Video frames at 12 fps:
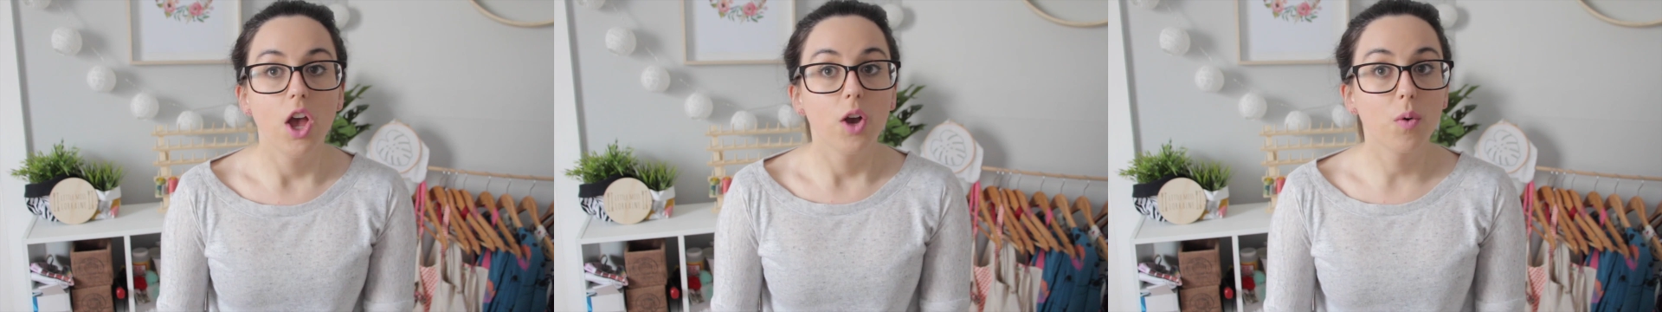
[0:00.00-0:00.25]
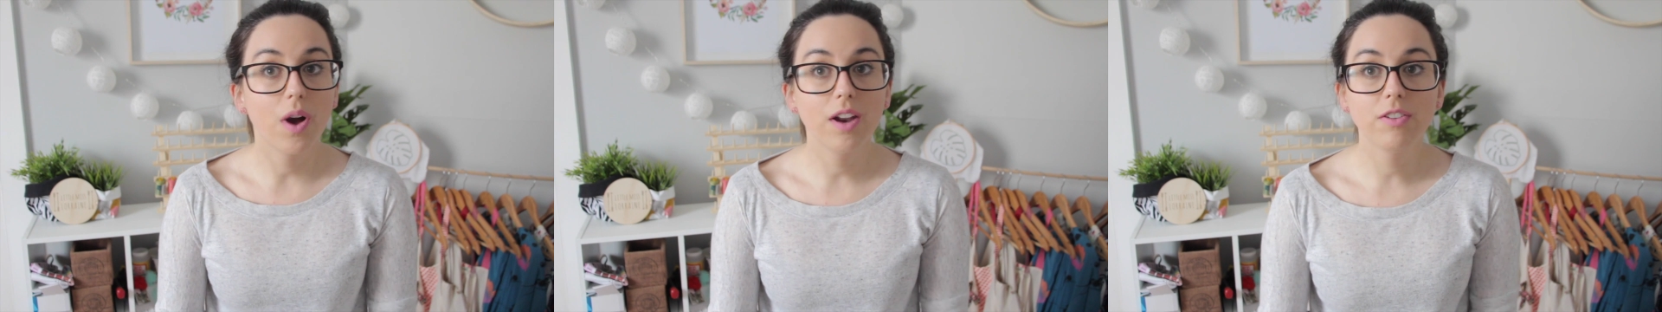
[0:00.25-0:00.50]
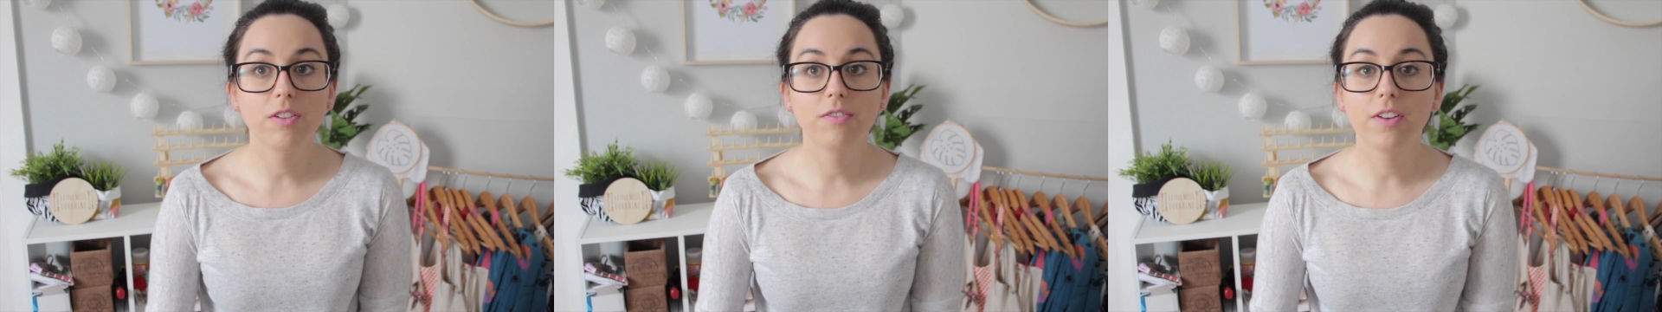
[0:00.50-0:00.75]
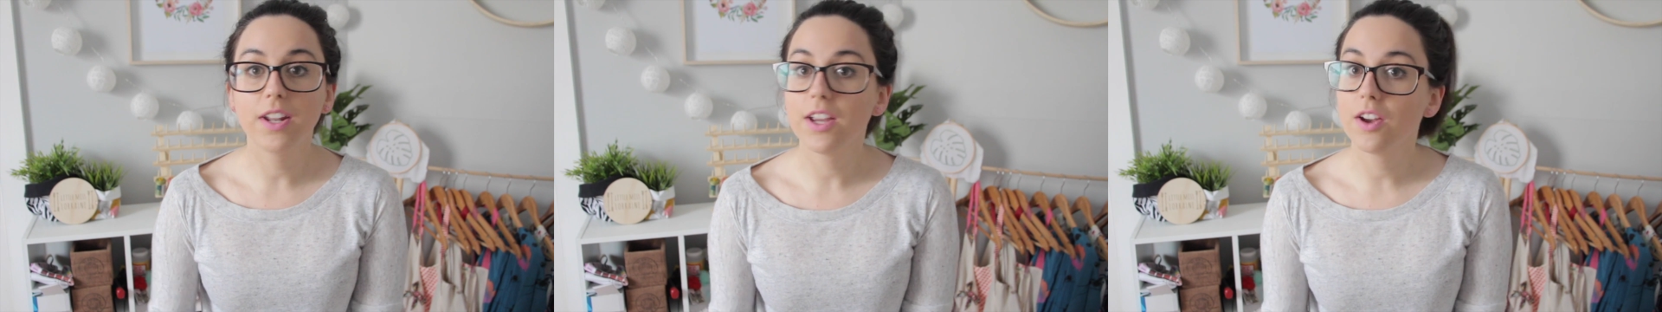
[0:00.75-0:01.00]
Quite a few
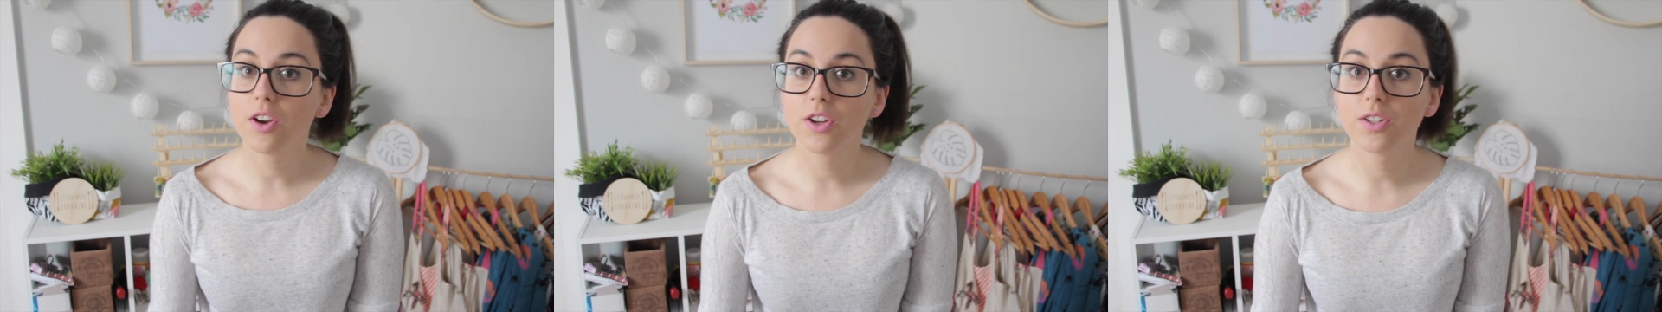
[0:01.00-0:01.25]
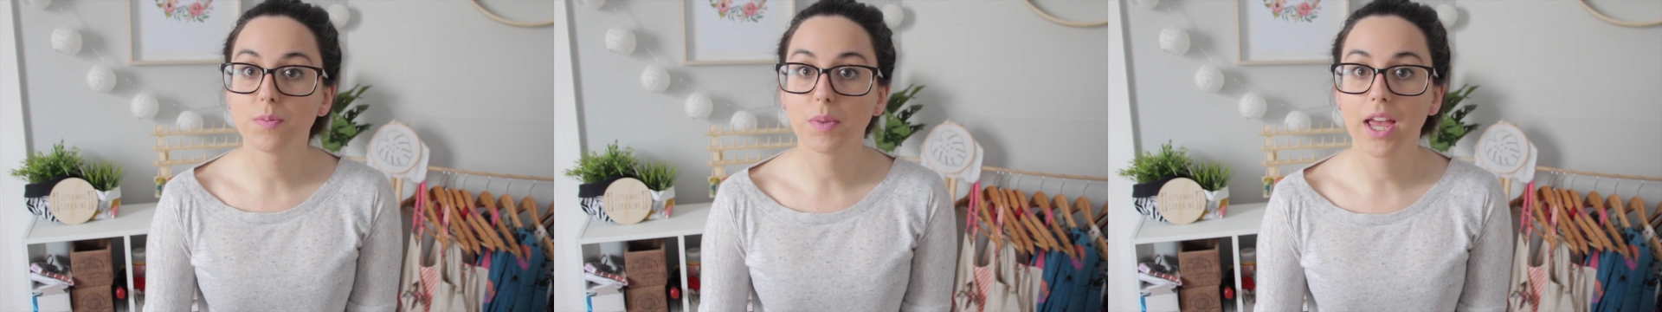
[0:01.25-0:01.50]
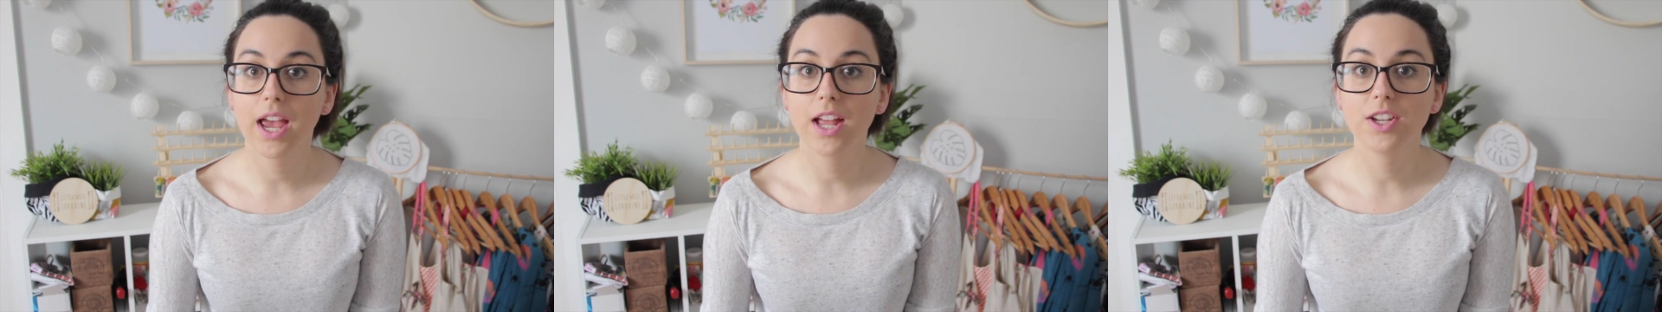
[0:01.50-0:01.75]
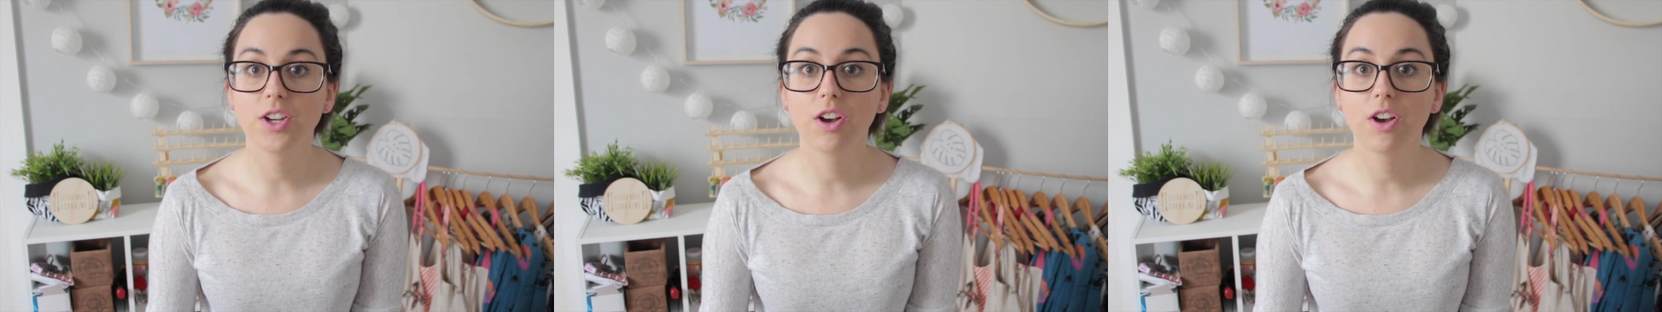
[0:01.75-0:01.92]
videos planned.